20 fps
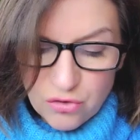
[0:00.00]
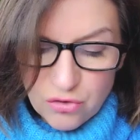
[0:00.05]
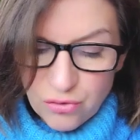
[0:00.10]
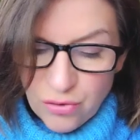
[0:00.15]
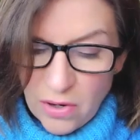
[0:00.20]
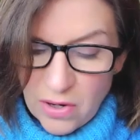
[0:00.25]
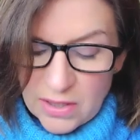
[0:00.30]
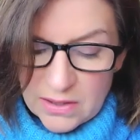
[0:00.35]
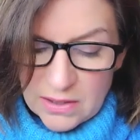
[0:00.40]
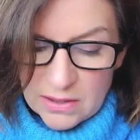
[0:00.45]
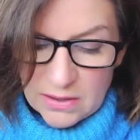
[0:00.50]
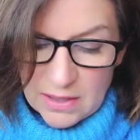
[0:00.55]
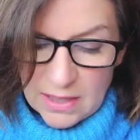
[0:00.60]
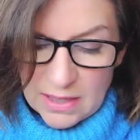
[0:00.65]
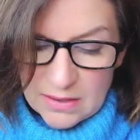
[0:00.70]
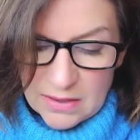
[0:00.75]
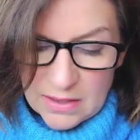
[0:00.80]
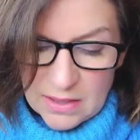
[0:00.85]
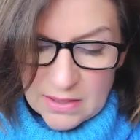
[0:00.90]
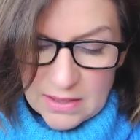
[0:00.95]
tried and
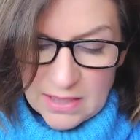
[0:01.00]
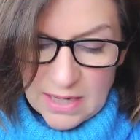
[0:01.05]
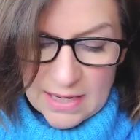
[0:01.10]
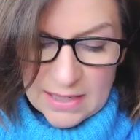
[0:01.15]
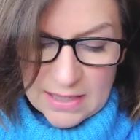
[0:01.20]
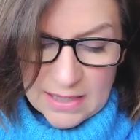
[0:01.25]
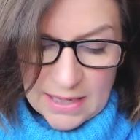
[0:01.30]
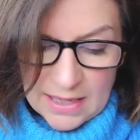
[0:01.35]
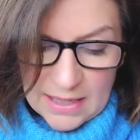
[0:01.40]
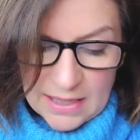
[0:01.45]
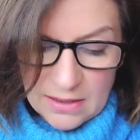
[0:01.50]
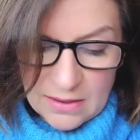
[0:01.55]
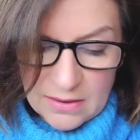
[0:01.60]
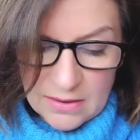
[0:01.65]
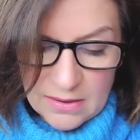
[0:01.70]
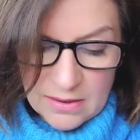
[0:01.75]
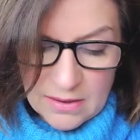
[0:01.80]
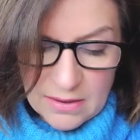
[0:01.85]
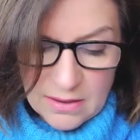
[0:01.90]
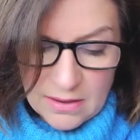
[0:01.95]
tested
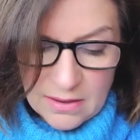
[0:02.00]
techniques,